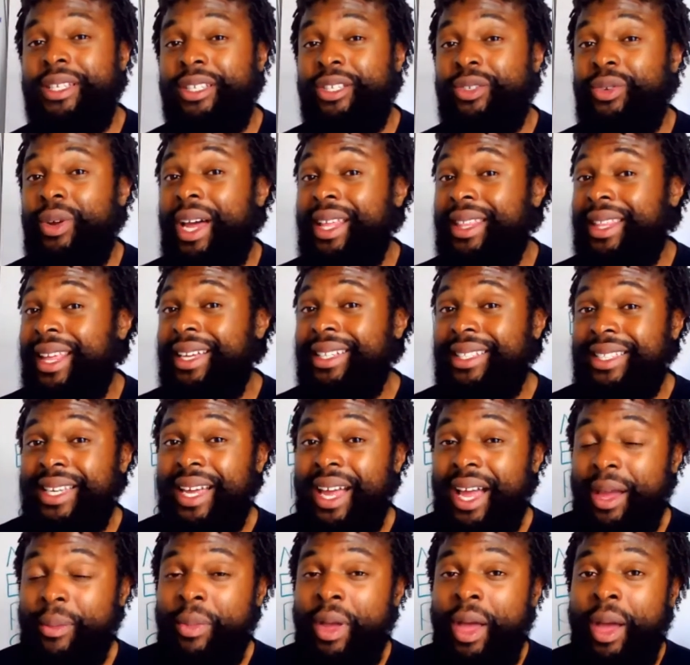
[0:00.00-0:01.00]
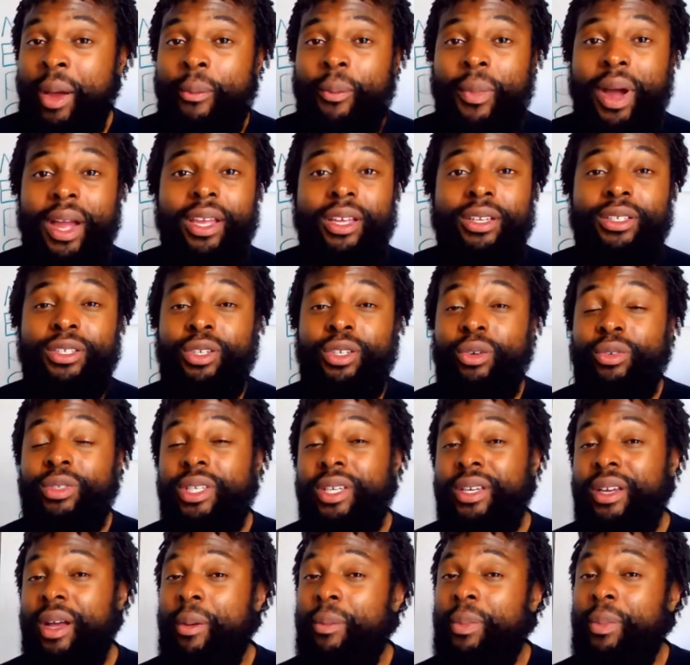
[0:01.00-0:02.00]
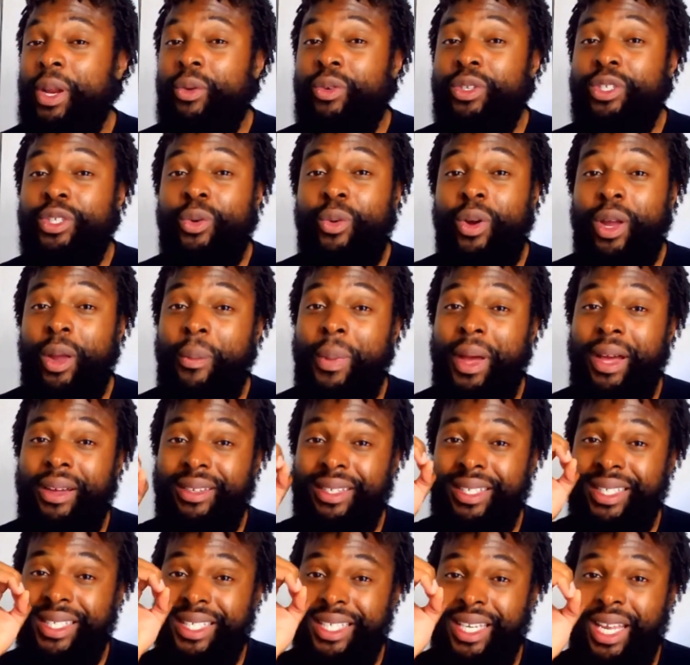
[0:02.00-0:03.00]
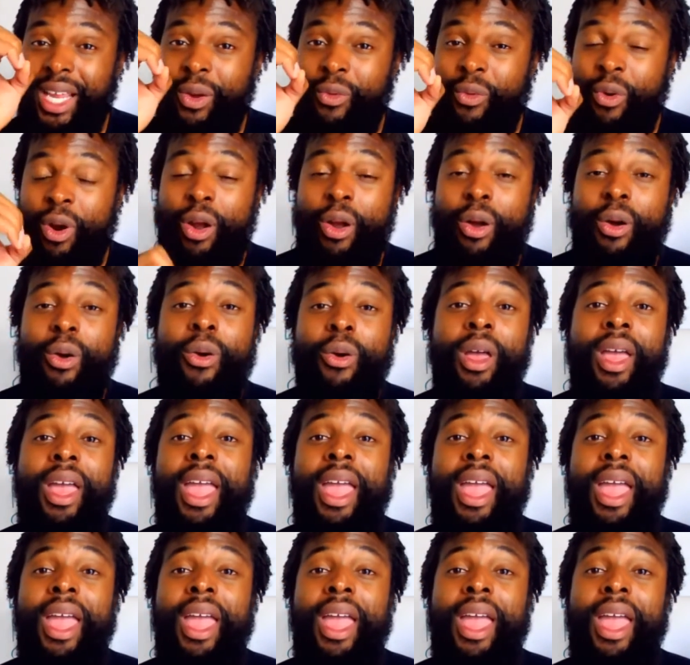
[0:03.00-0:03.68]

So at that time, my consulting company was doing about zero.